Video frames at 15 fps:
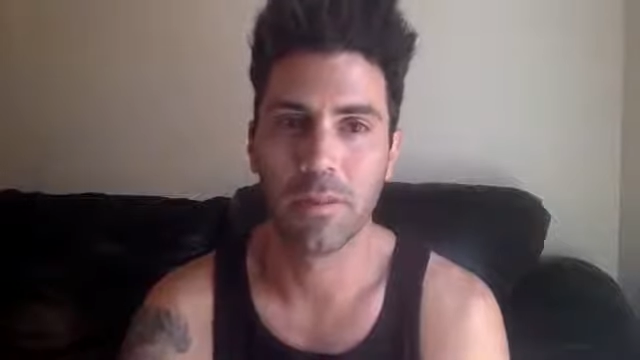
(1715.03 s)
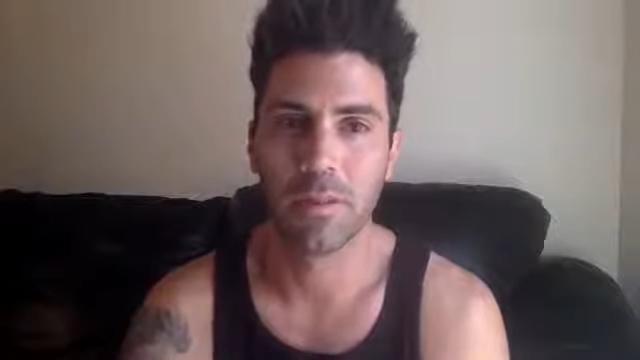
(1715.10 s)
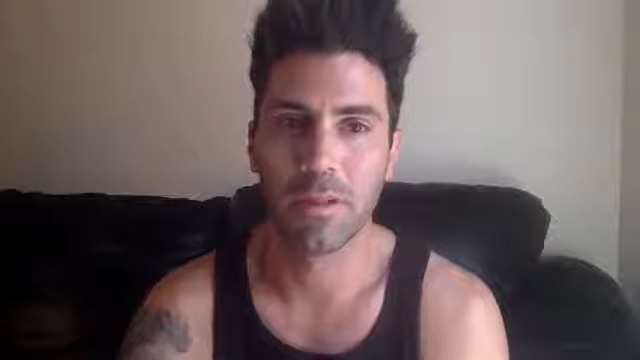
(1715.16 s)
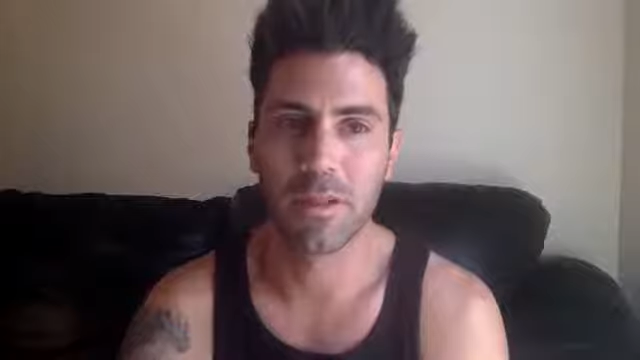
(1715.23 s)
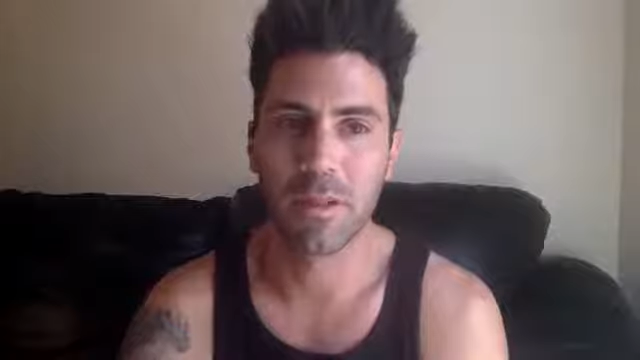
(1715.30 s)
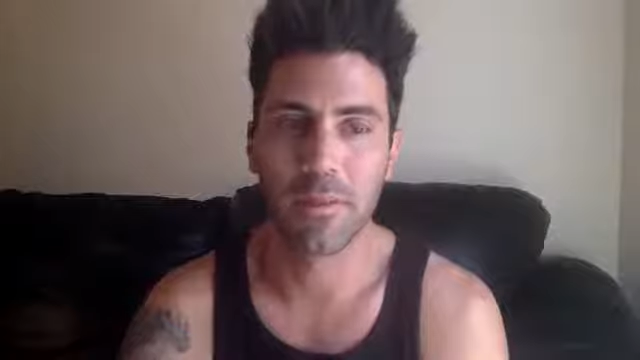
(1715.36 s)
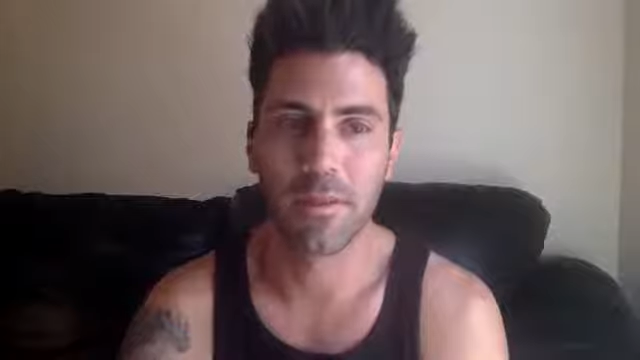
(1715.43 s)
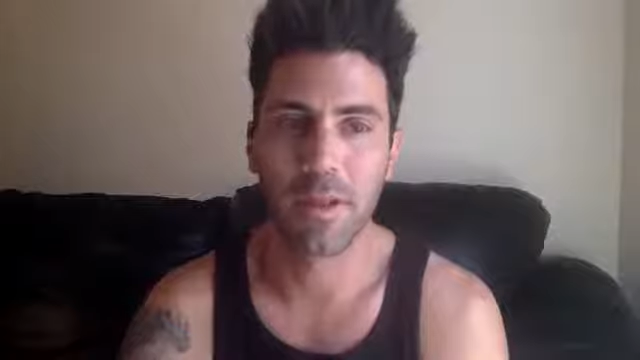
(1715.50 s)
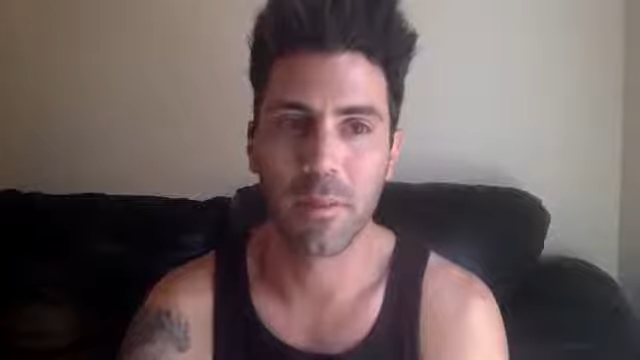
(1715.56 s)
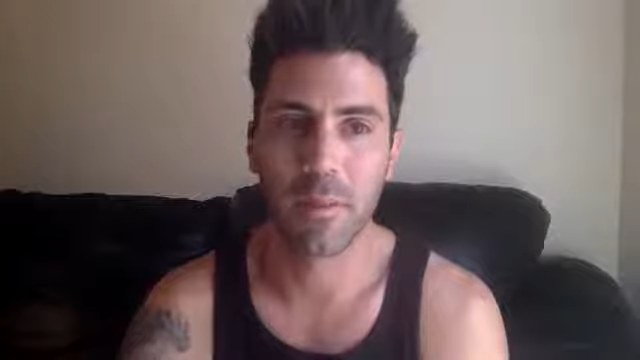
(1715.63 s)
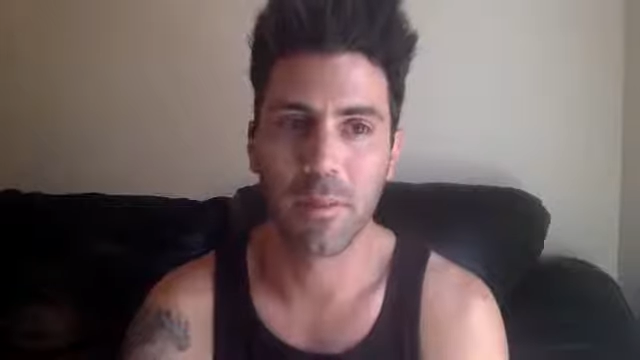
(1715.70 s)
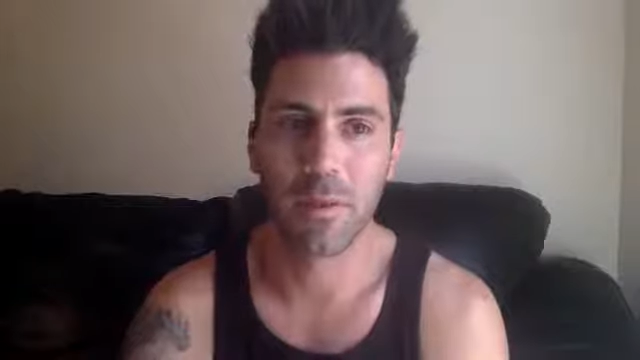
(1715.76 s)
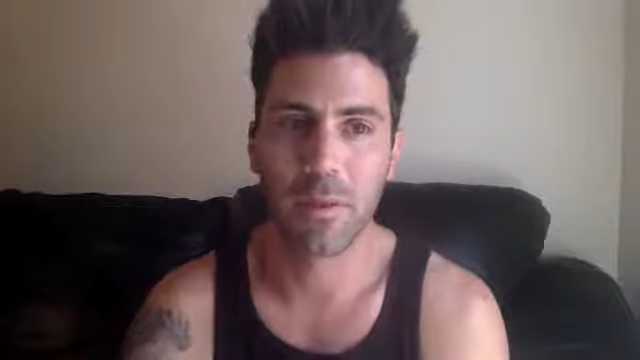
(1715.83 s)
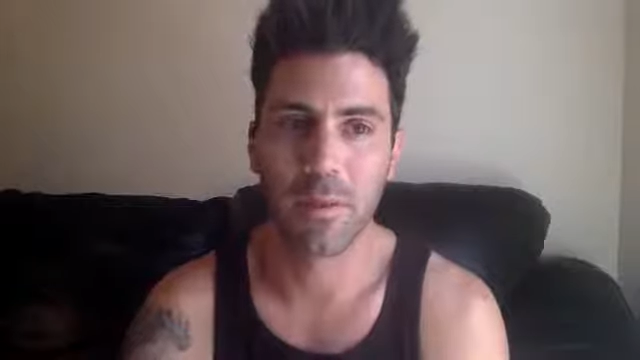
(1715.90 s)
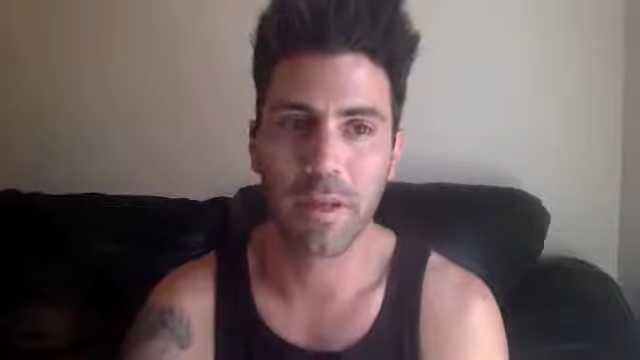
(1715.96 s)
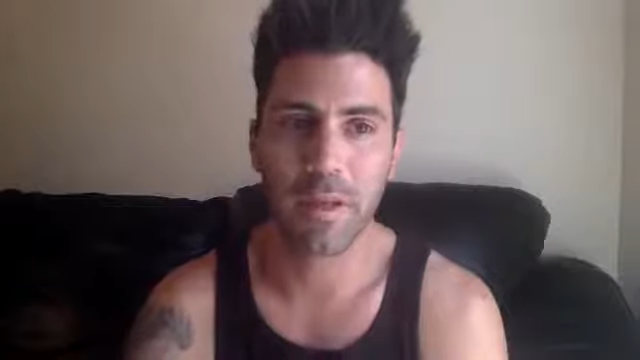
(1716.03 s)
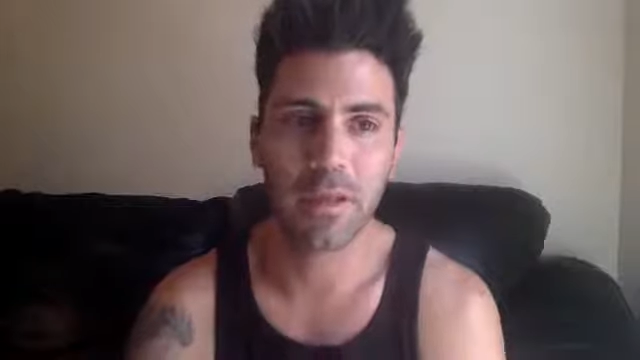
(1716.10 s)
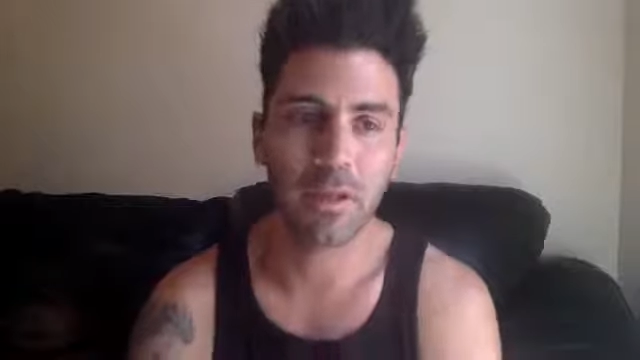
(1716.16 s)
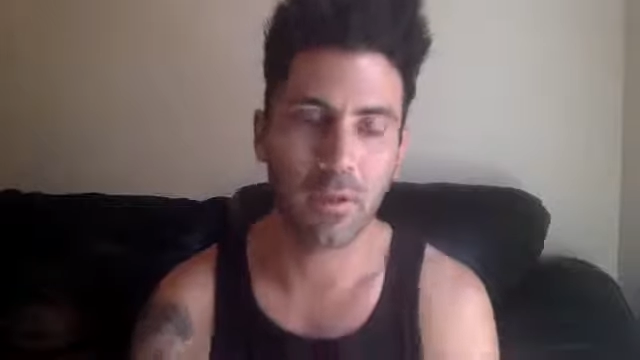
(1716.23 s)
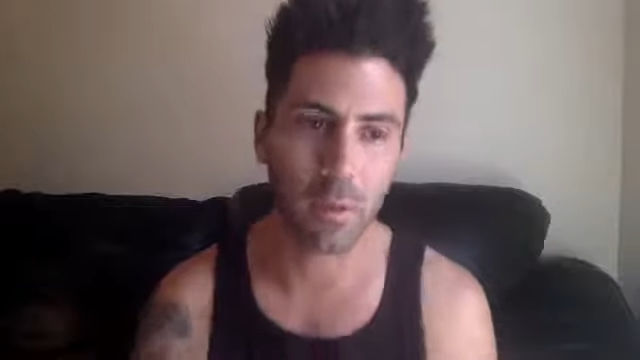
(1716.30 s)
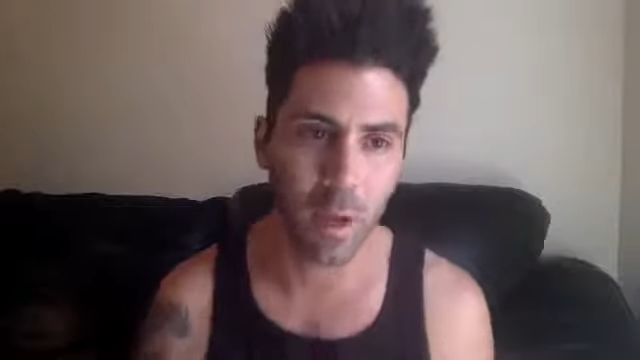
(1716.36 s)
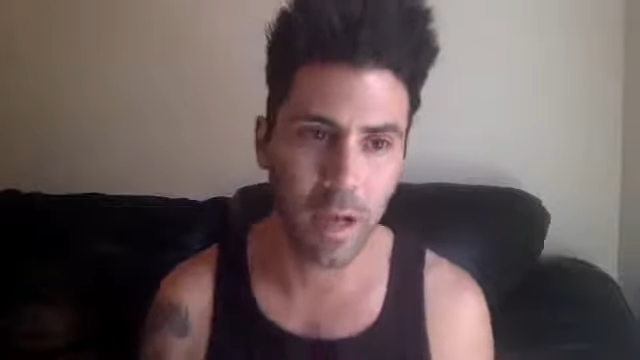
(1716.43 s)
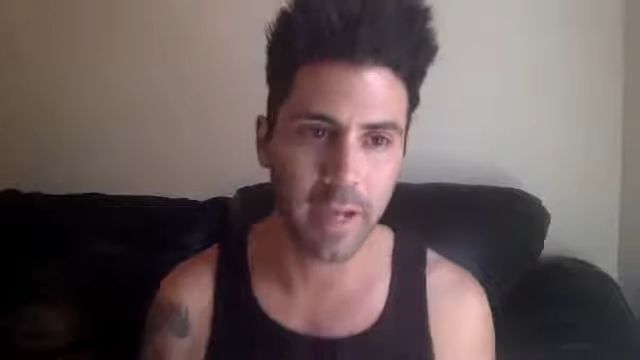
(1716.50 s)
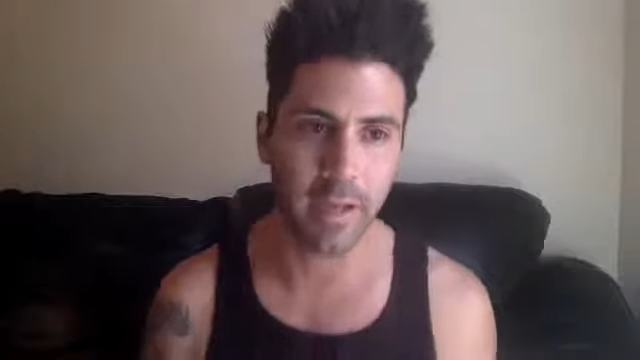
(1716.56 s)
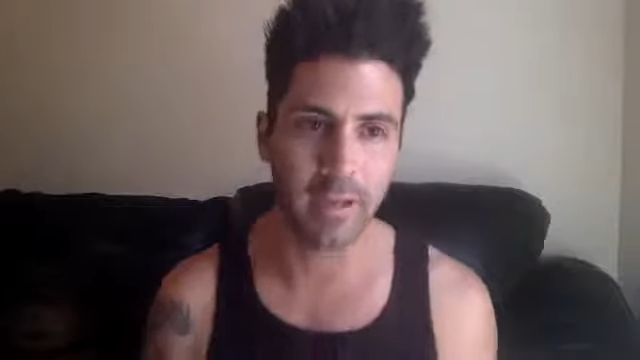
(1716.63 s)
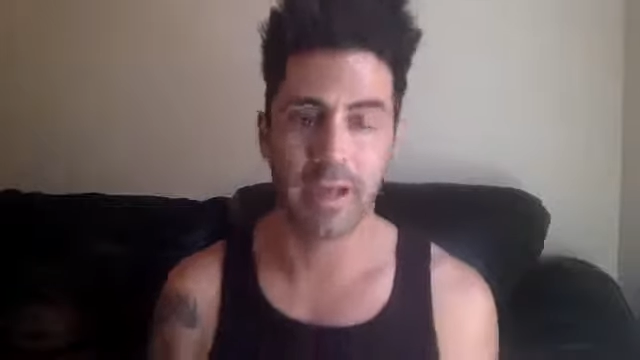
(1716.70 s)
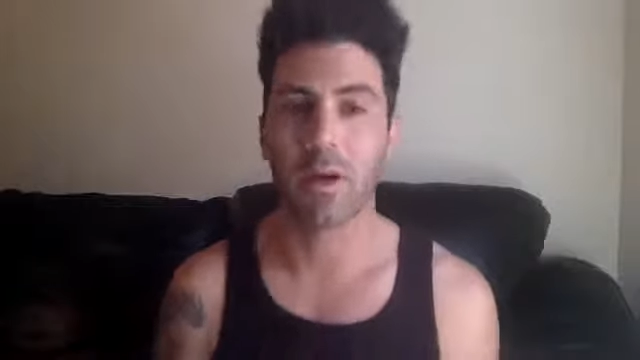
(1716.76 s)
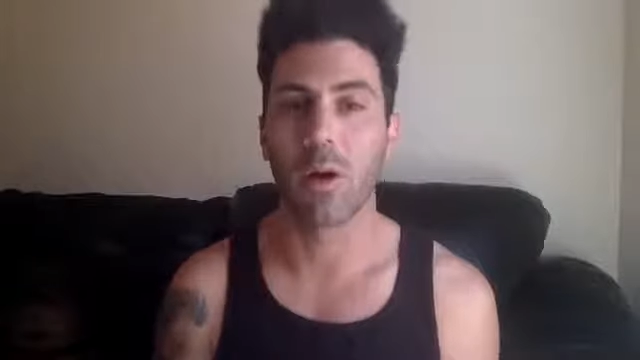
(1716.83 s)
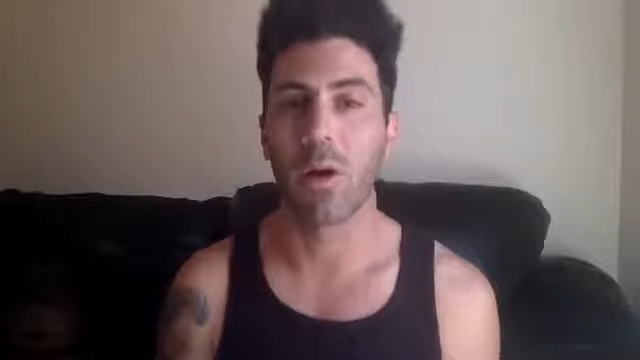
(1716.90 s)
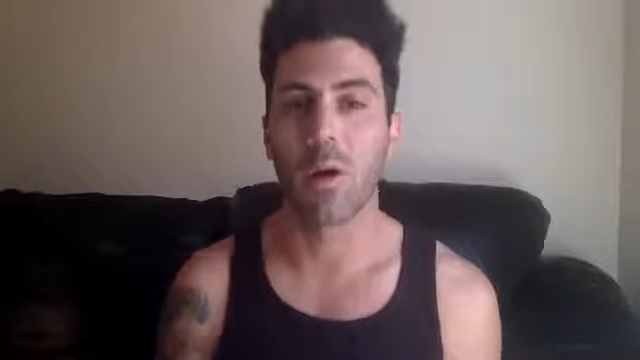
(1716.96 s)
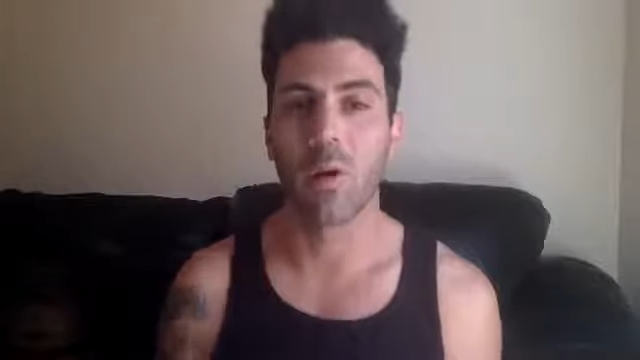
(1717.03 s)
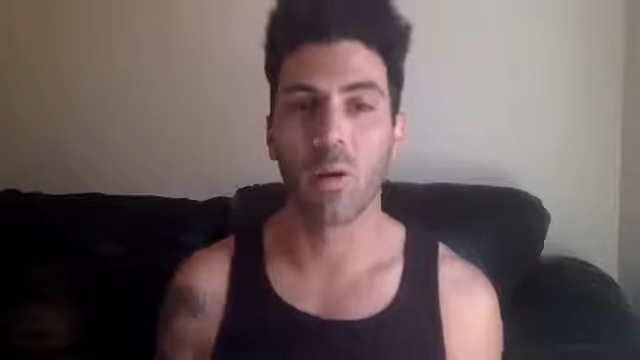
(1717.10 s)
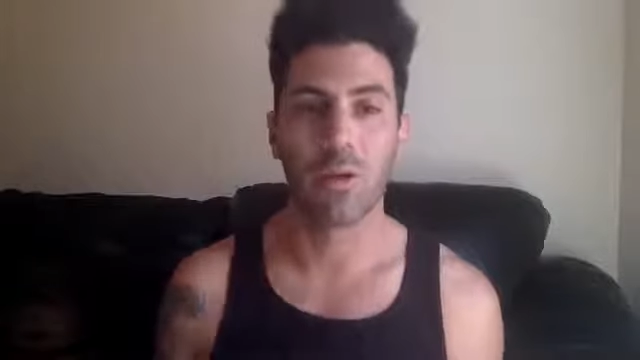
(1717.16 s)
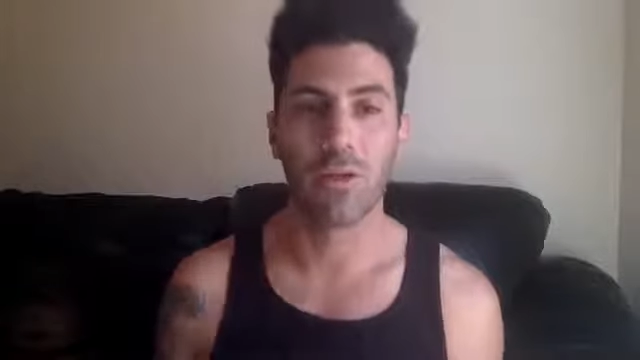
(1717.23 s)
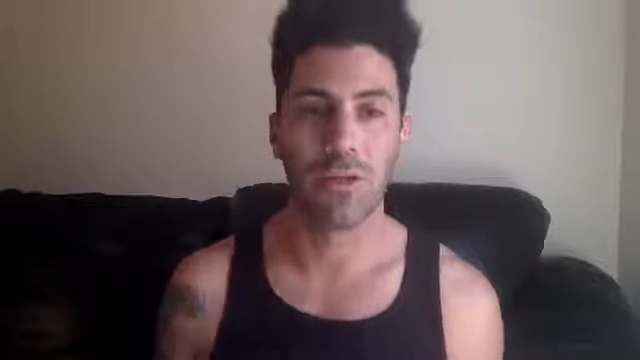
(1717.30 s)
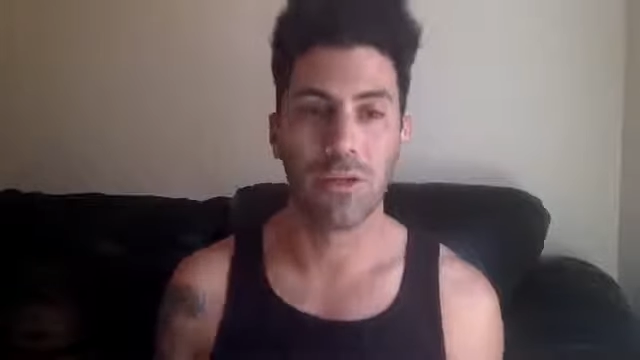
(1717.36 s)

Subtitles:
Some of them would make you wait like a whole